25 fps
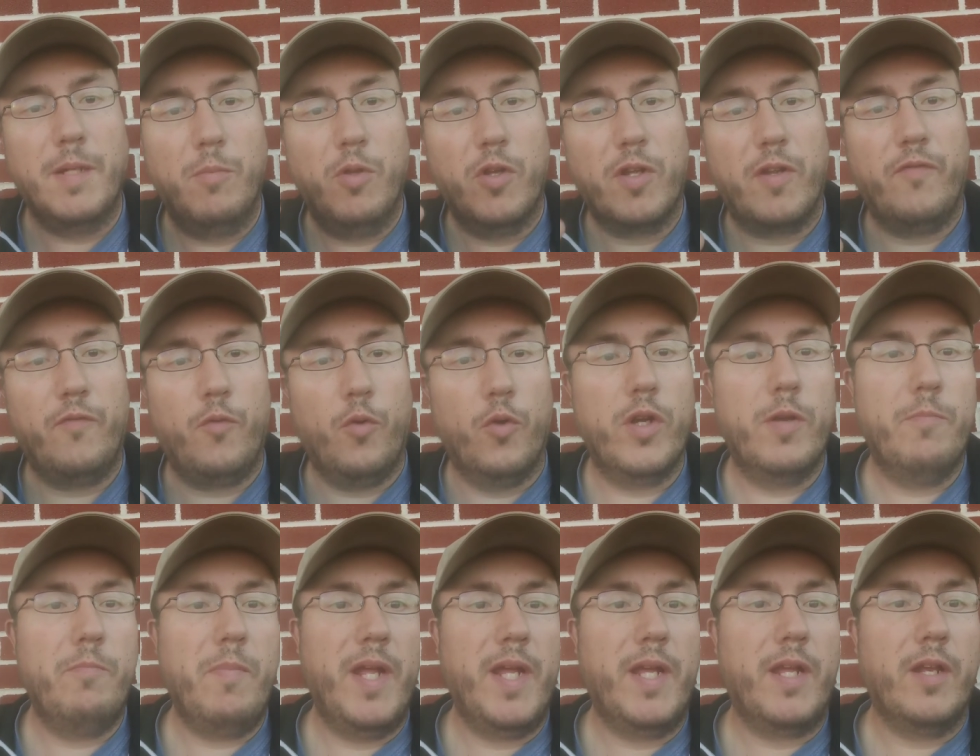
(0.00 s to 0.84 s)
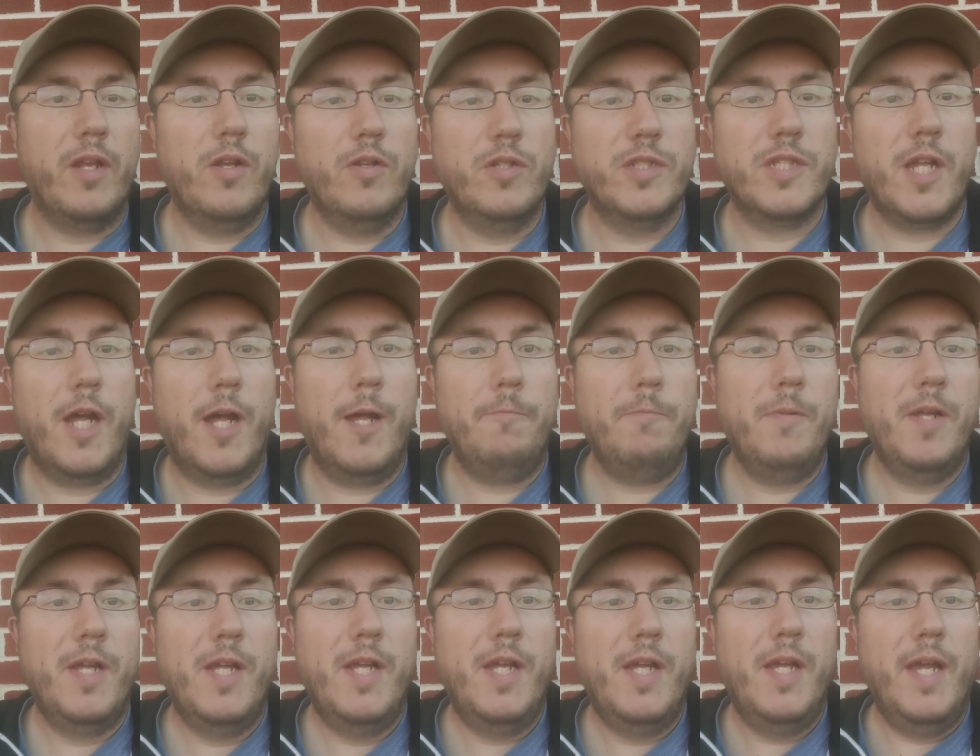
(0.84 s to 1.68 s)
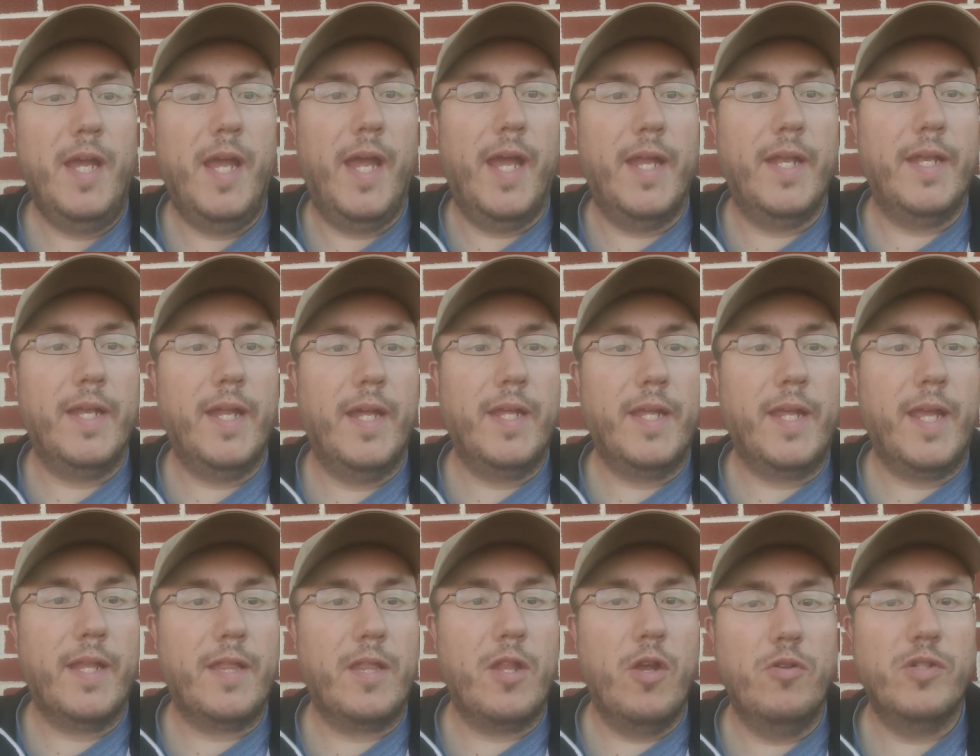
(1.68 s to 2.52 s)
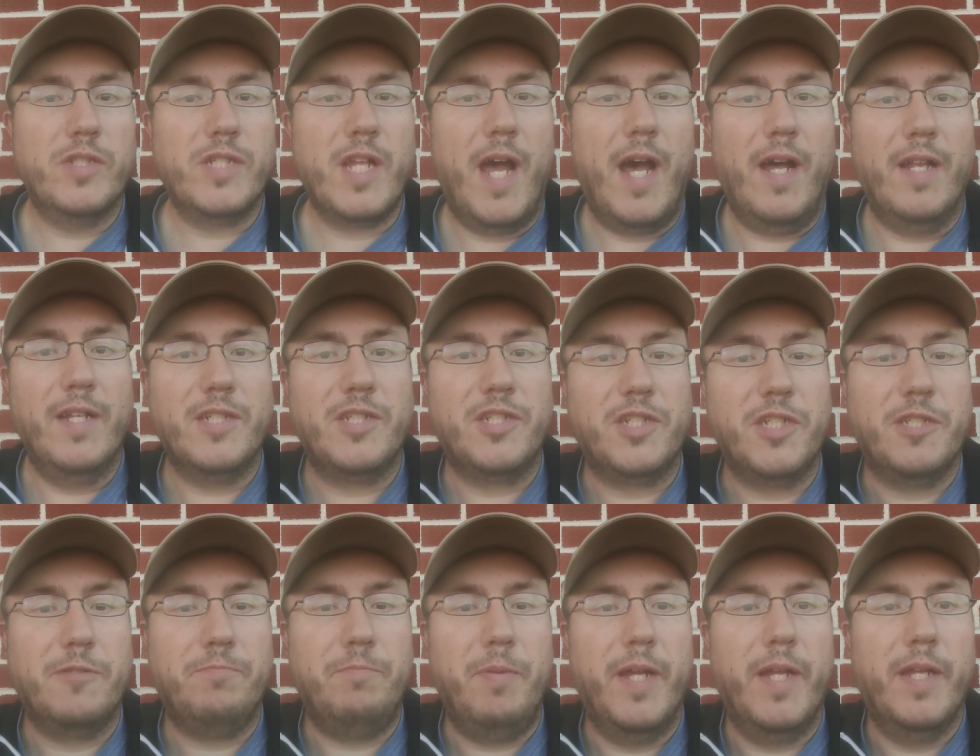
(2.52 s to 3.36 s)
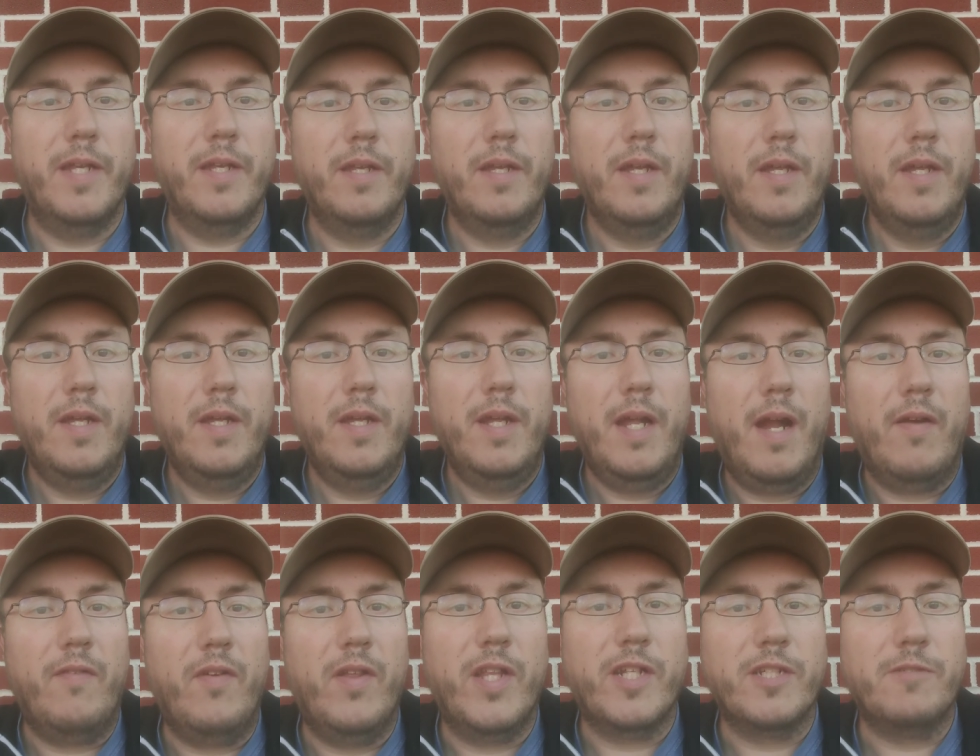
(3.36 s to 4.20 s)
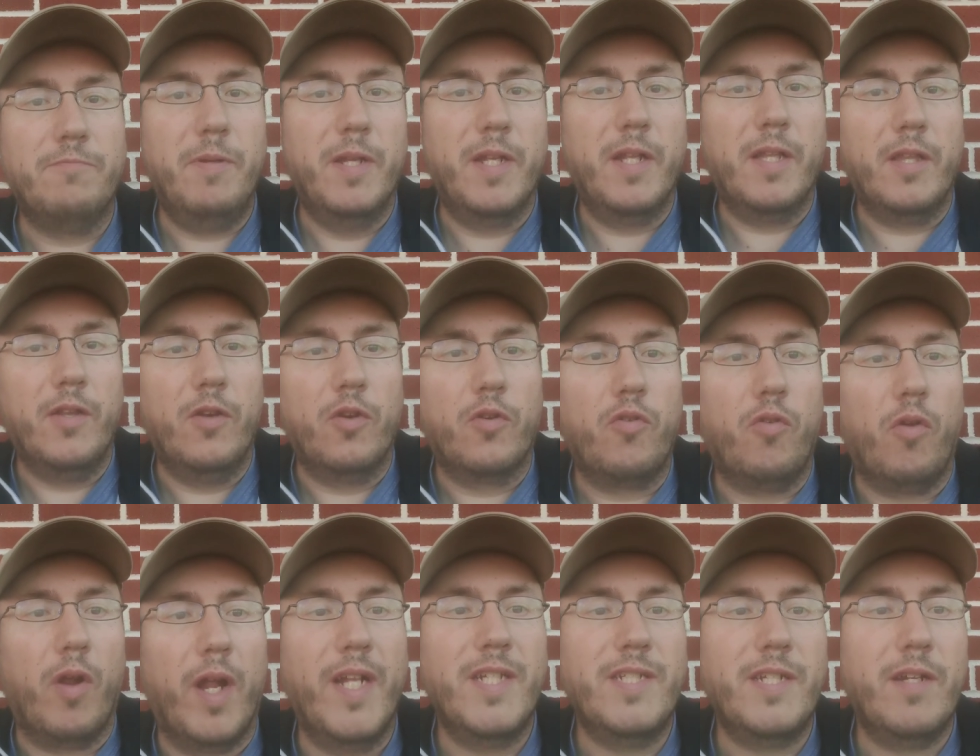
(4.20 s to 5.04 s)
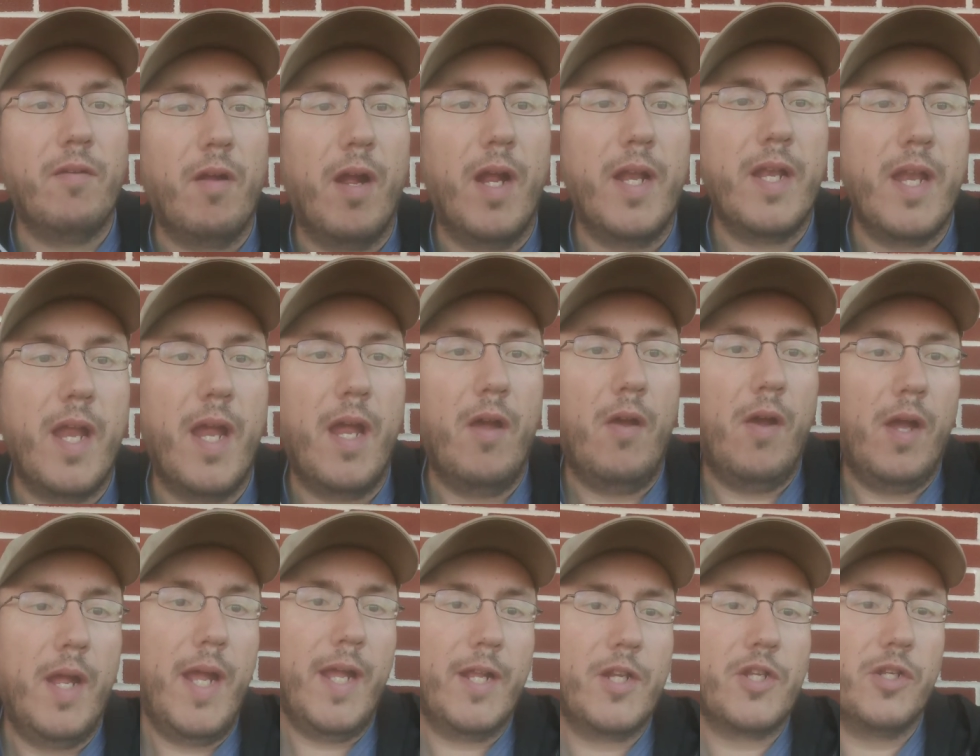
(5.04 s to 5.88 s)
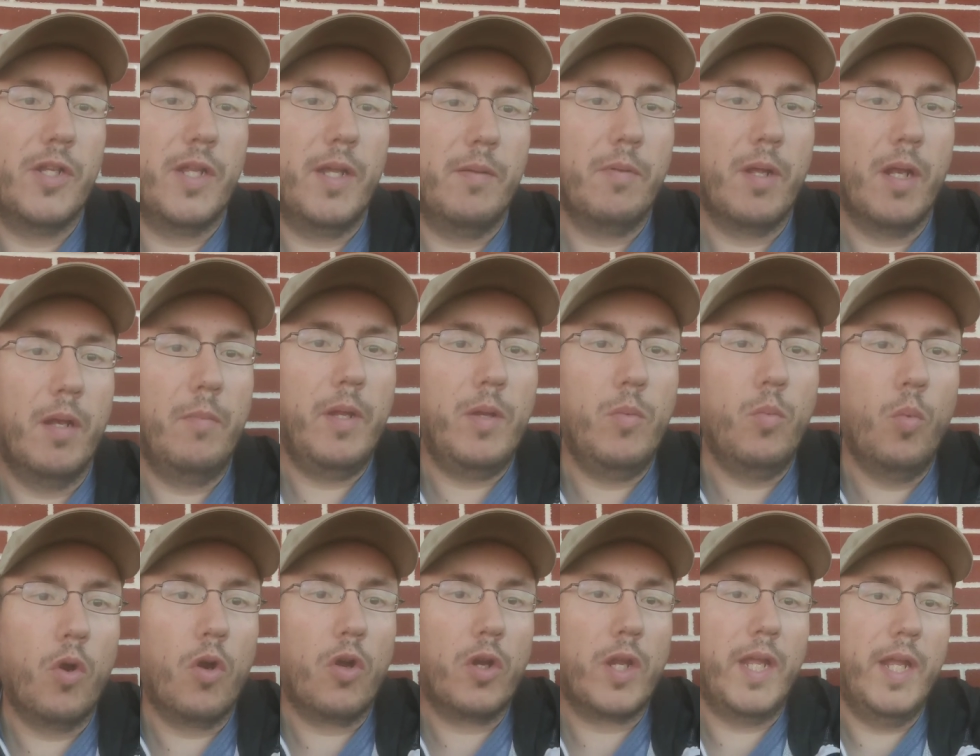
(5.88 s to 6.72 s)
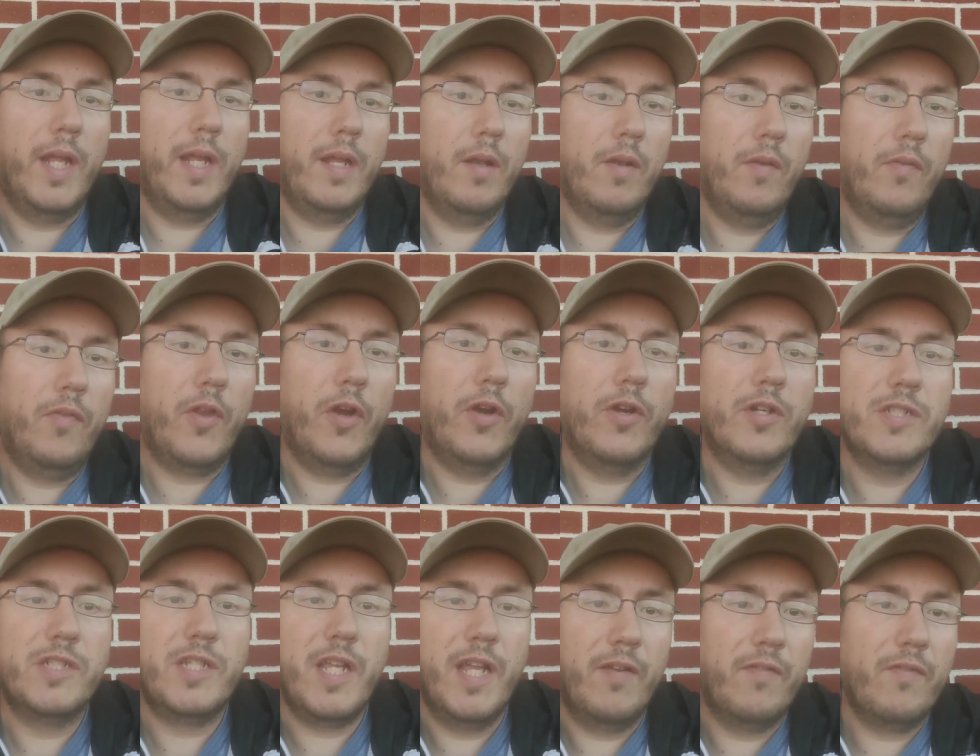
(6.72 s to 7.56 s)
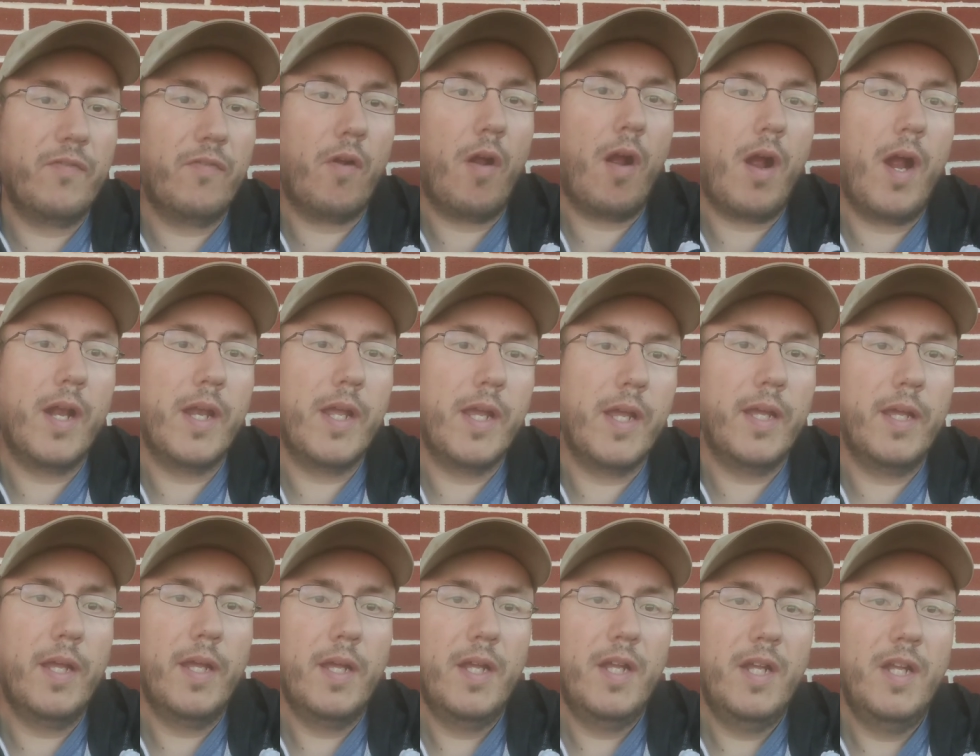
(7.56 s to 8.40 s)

I'm looking forward to making those up and uh, get those out. It's just been everything's been a little crazy right now. I actually am going to be working Thursday and Friday.